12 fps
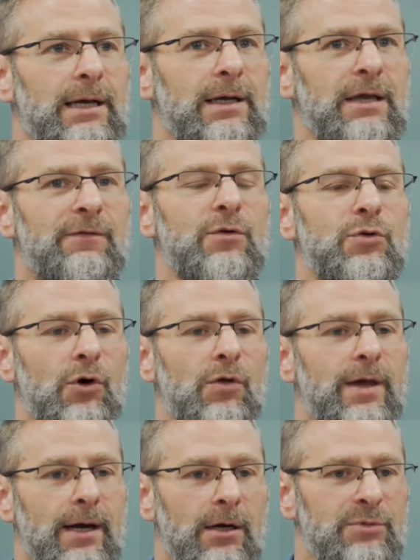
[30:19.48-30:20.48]
if you know
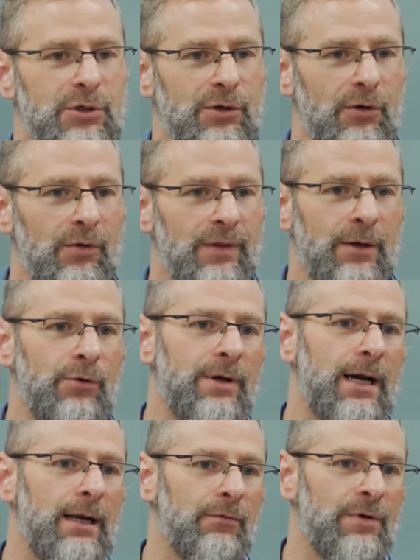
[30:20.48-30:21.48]
the Arabs, you know they were
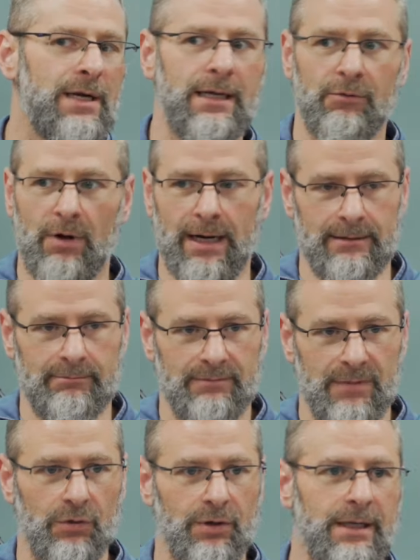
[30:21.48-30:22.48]
not reading and writing.
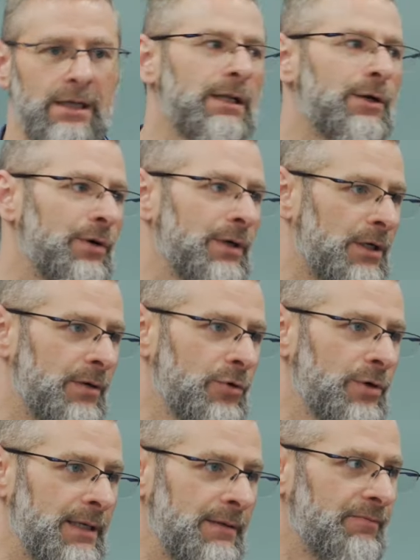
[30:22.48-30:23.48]
They were an illiterate
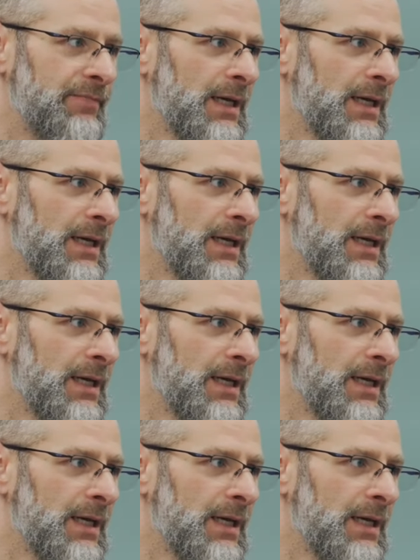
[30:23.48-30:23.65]
community.